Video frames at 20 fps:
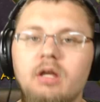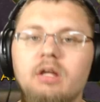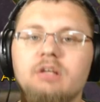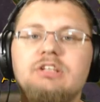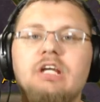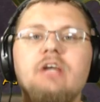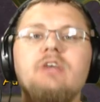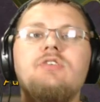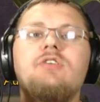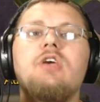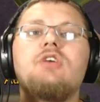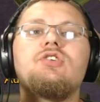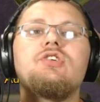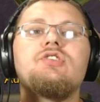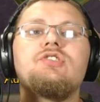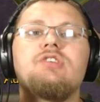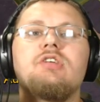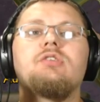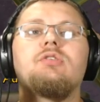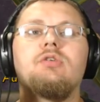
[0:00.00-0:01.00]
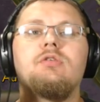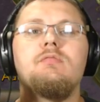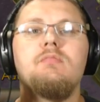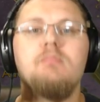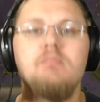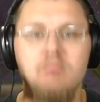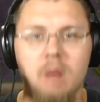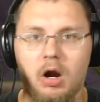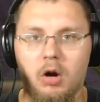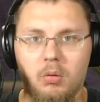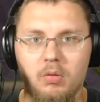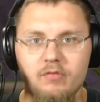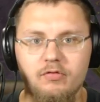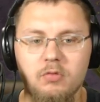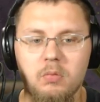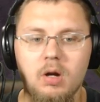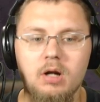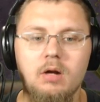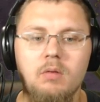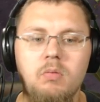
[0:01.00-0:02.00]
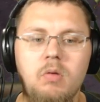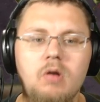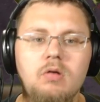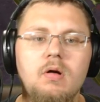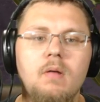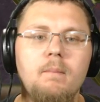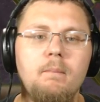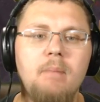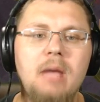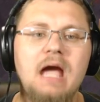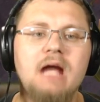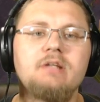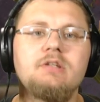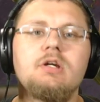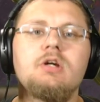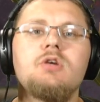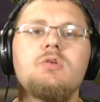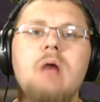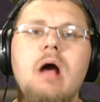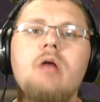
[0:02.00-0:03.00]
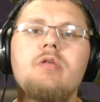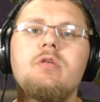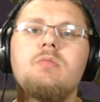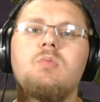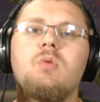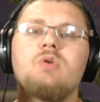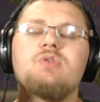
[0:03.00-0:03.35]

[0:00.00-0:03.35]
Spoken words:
Salutations and good morrow everyone, and welcome back to Grounded,